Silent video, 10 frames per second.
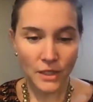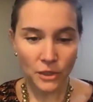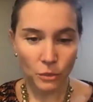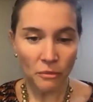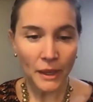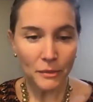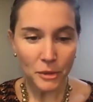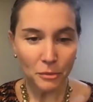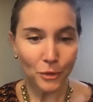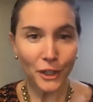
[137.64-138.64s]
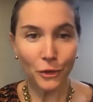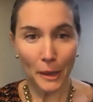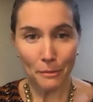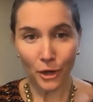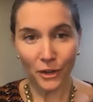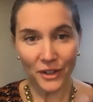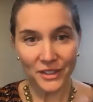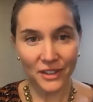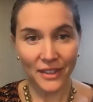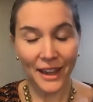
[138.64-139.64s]
We've made some pretty great progress
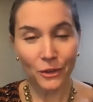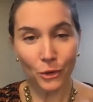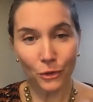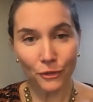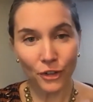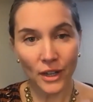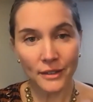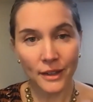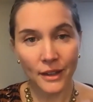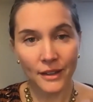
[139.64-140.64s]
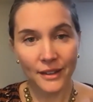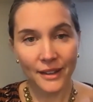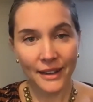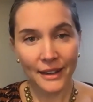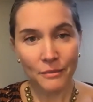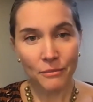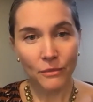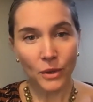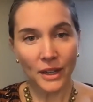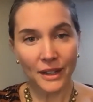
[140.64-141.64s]
on that growth front. Um,
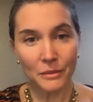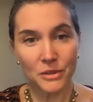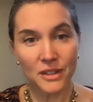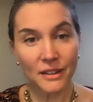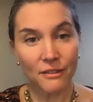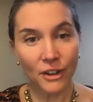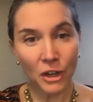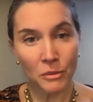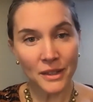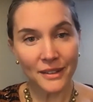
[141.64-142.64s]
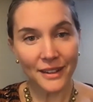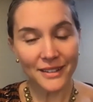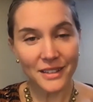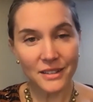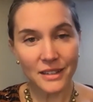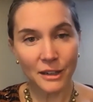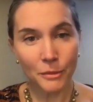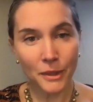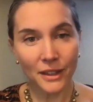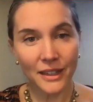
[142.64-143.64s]
when it comes to the environment and
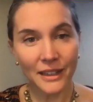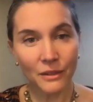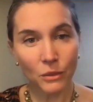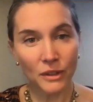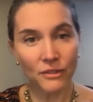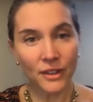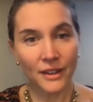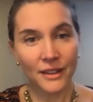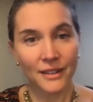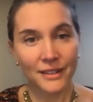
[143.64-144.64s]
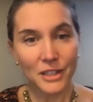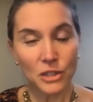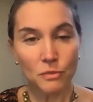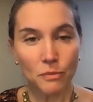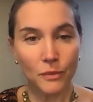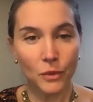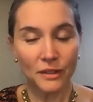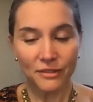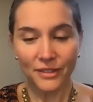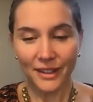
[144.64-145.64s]
sustainability, we've dis-
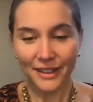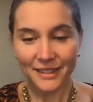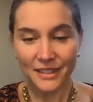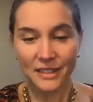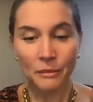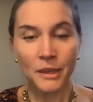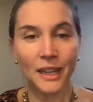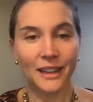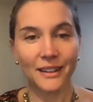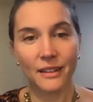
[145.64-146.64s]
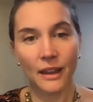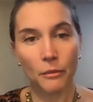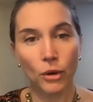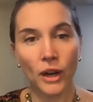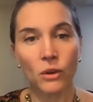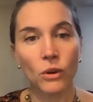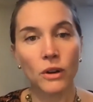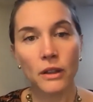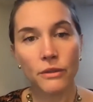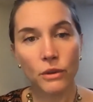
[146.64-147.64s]
we've uh, disseminated that
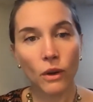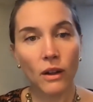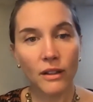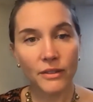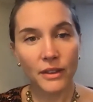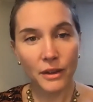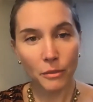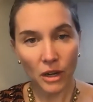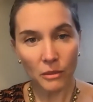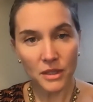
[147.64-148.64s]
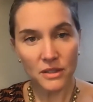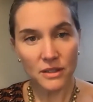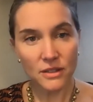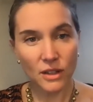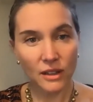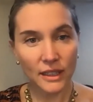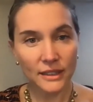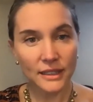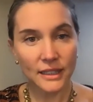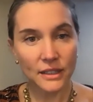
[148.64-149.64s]
priority through all of the departments in Salt Lake
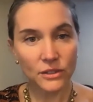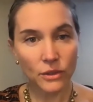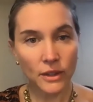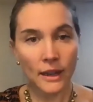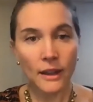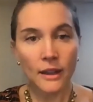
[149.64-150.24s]
City so that